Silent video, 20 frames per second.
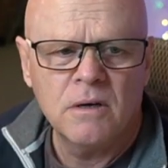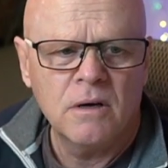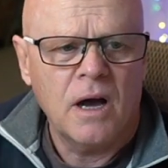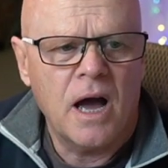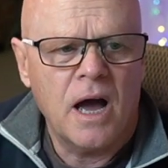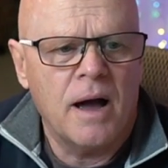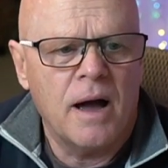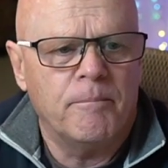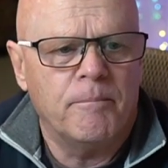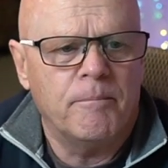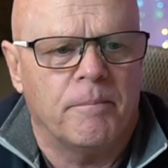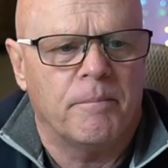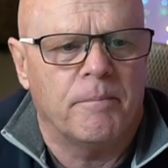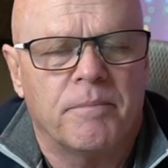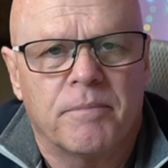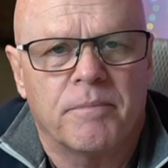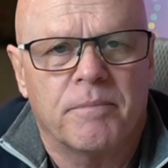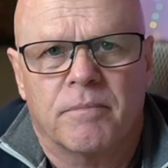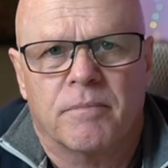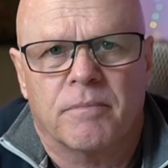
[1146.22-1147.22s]
um,
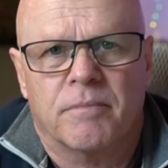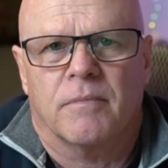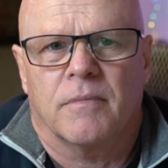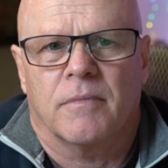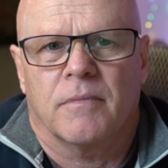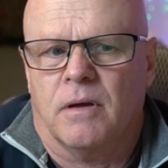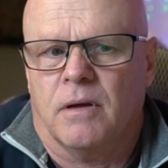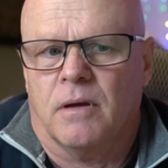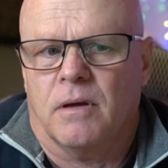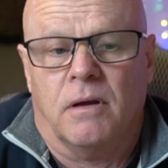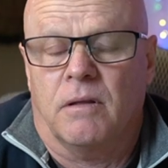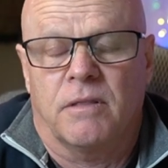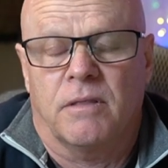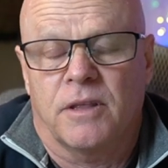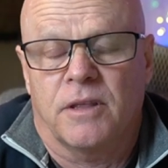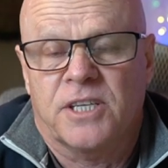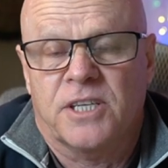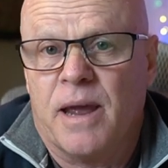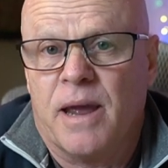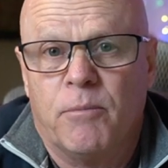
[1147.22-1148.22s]

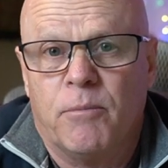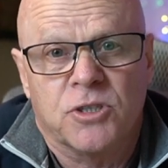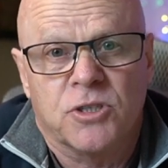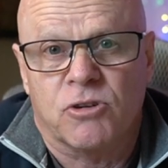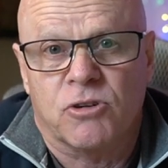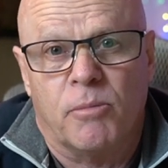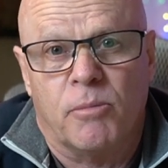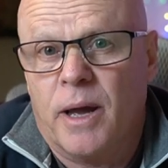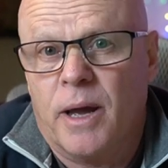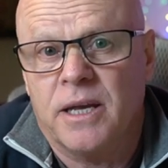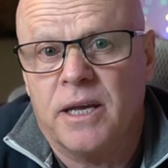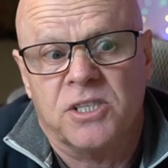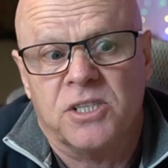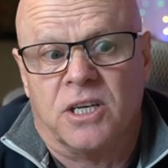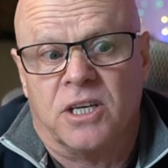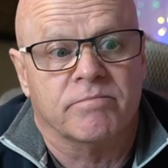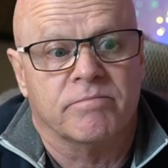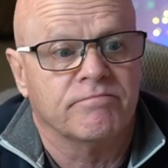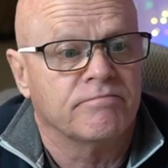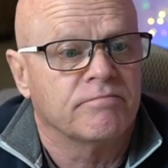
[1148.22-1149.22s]
the Tamrons are
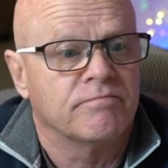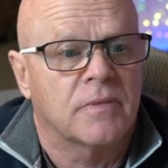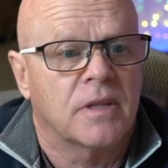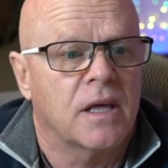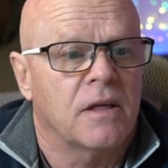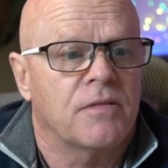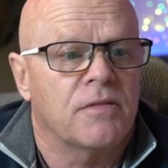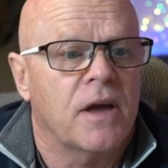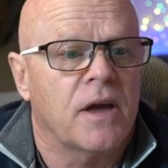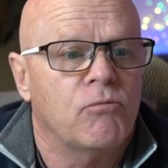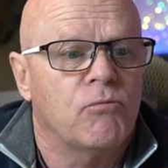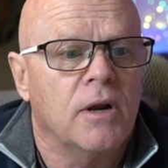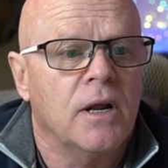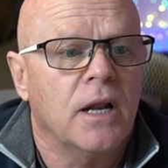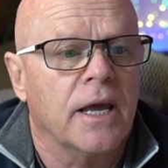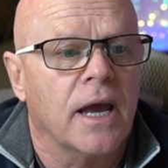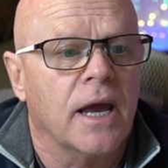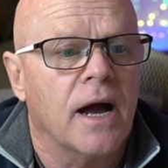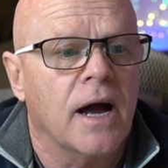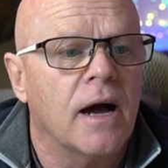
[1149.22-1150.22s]
amazing. That they,
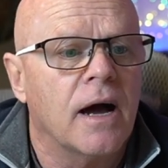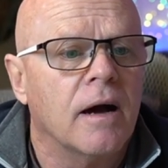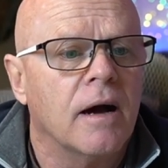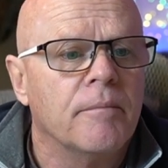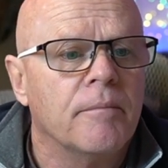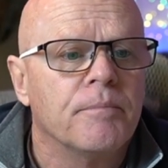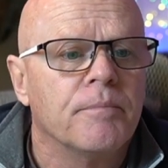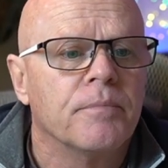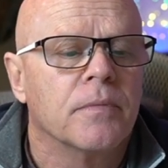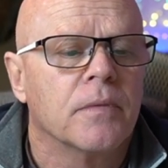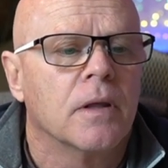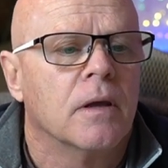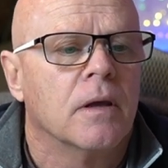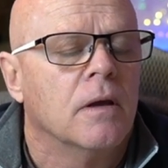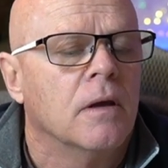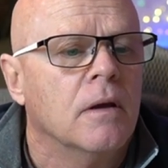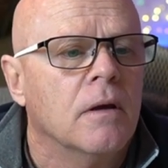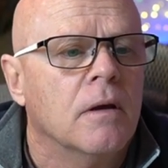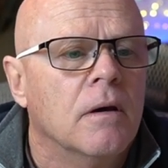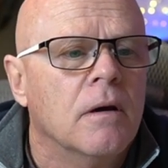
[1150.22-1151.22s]
really are.
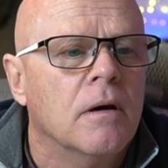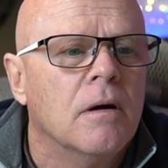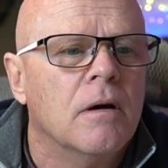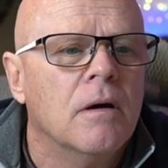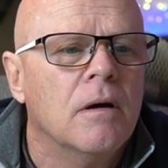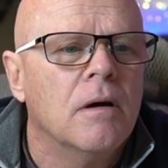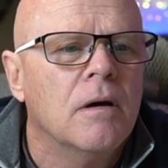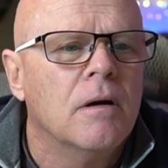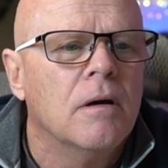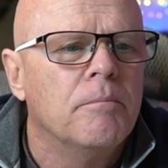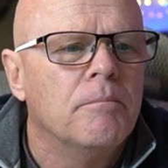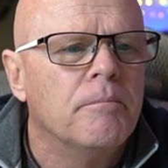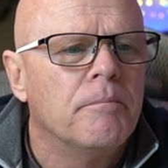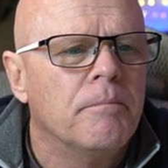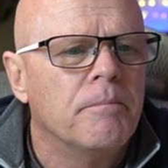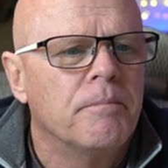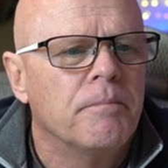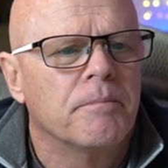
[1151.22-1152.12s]
Um,